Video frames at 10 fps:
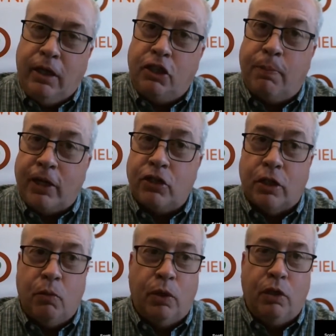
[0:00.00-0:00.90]

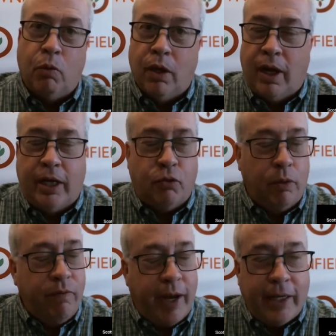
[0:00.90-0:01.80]
especially when you realize
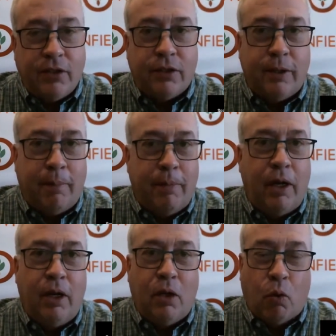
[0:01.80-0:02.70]
we've had some
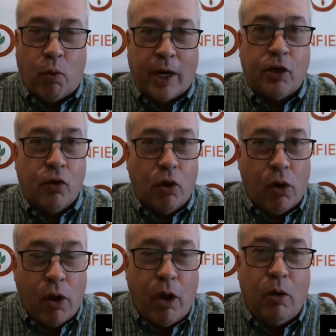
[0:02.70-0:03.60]
record
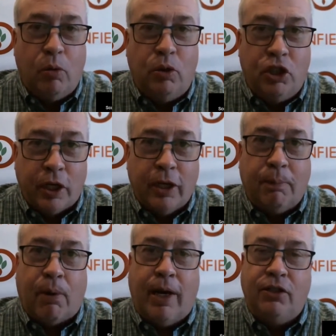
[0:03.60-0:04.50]
low chicken
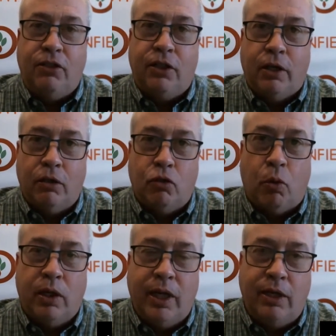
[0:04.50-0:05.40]
prices here in
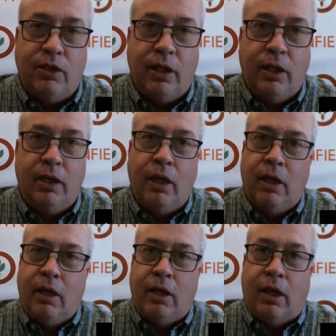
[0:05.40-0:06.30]
twenty eighteen.
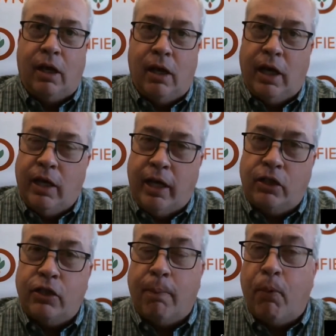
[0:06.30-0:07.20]
Uh, at, at
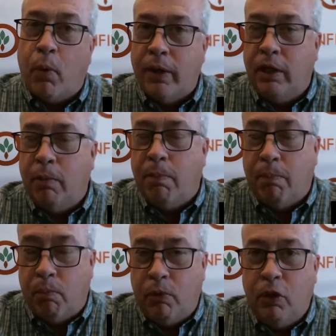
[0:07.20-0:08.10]
some point, you
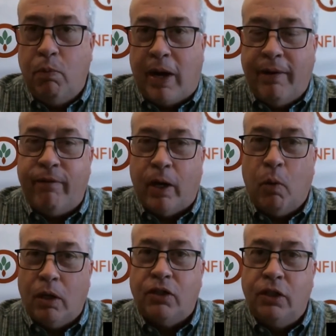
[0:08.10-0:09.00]
you might very
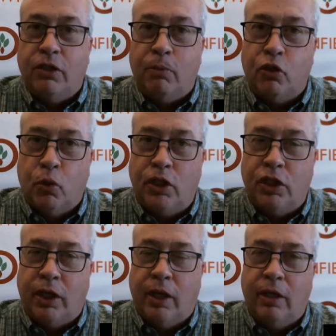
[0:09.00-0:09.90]
well see some
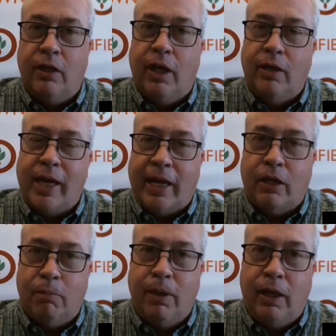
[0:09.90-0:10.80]
switching, and, and that
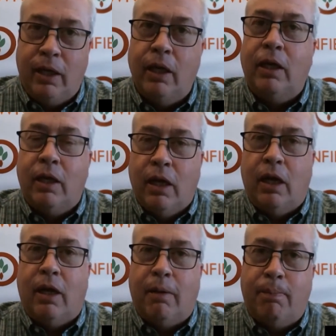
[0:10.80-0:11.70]
could be
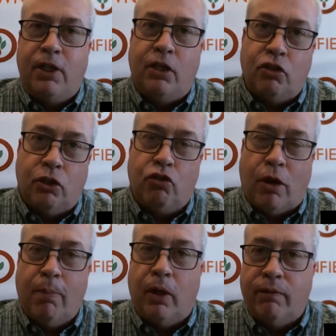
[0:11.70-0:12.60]
uh, potentially
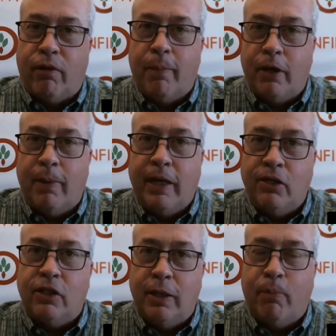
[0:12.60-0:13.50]
troubling from a demand
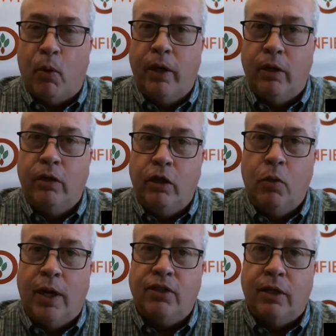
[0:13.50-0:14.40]
standpoint here in the
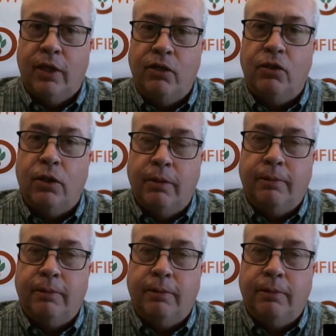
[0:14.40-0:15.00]
U S at least.